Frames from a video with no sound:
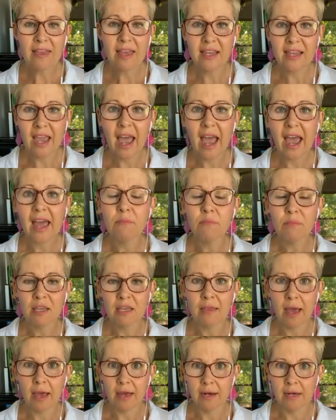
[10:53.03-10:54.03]
there can
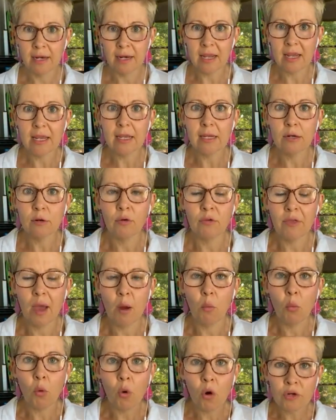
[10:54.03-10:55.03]
be that need or
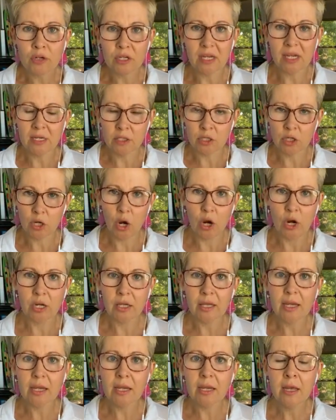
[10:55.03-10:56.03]
that want
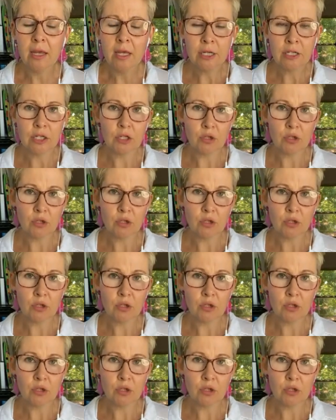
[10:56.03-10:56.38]
internally